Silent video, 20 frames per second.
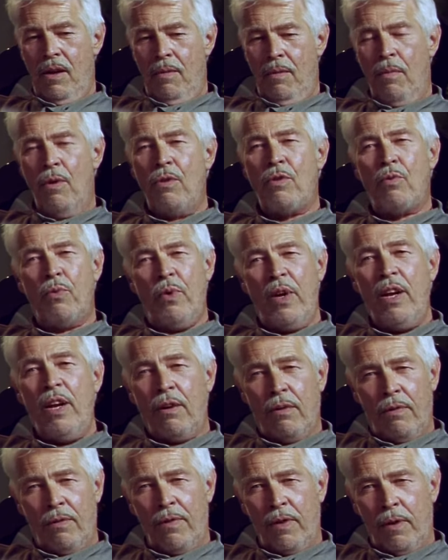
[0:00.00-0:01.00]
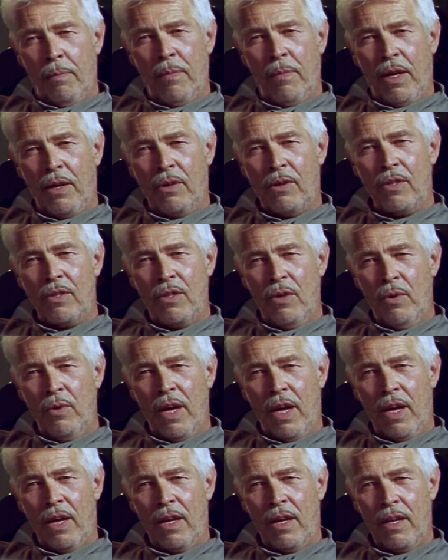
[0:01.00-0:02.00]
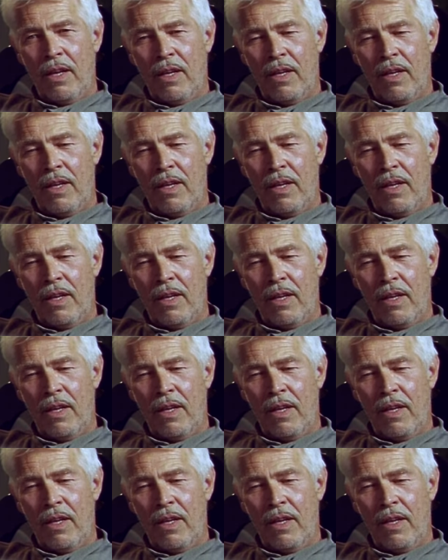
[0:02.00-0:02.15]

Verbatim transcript: most real filmmakers do that.